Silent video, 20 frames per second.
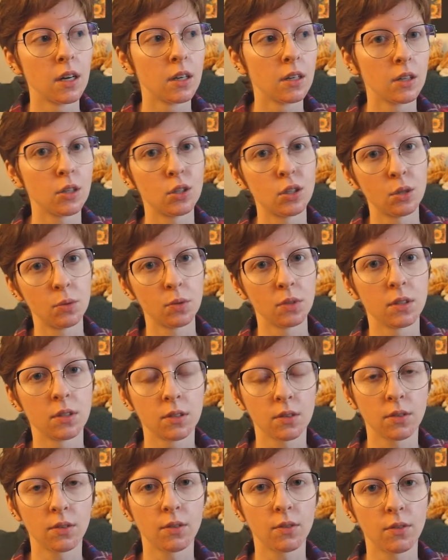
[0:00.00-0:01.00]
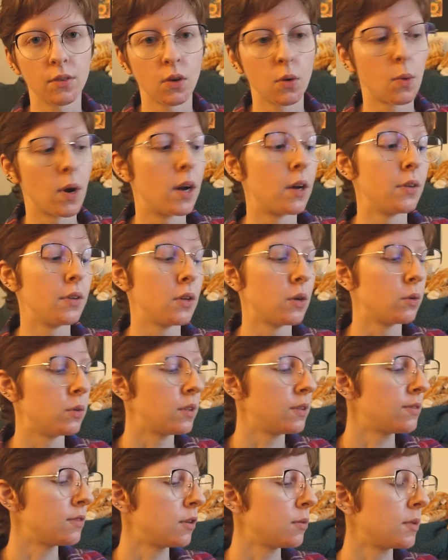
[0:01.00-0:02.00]
because she was for a while the
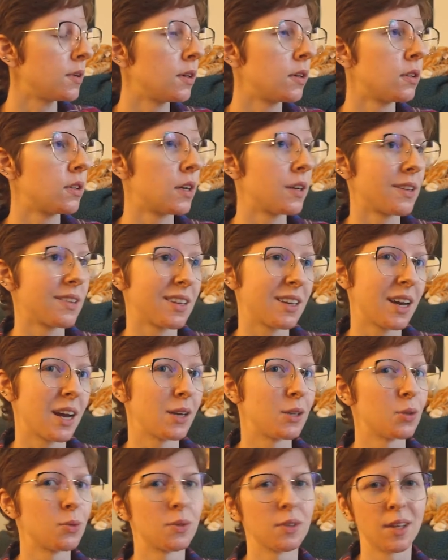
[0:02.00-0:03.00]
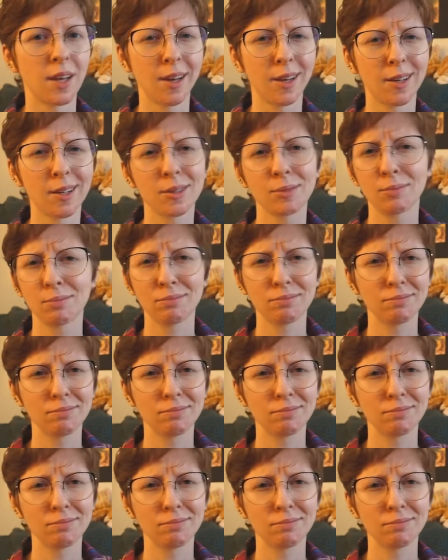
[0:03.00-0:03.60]
only female, a lot of the guys were like,